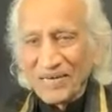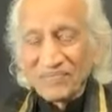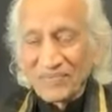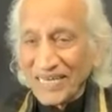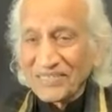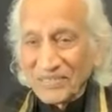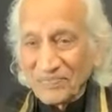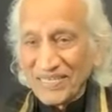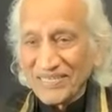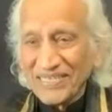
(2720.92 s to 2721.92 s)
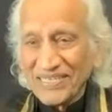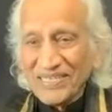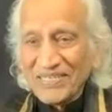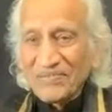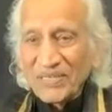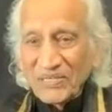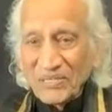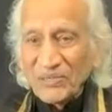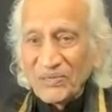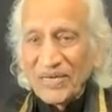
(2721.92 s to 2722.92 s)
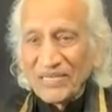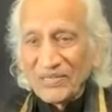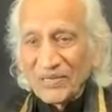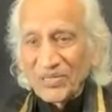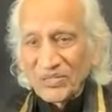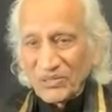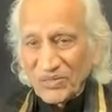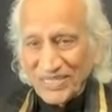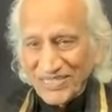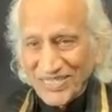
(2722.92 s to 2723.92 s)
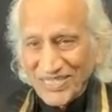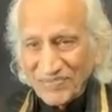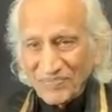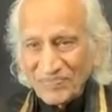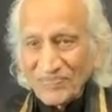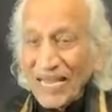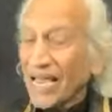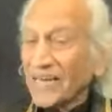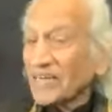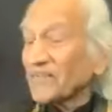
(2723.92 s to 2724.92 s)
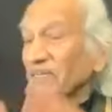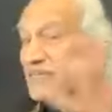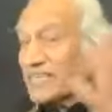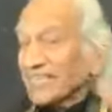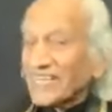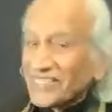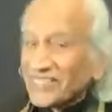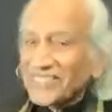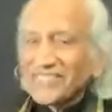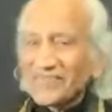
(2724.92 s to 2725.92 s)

I'm glad to be with you and your students and everybody else.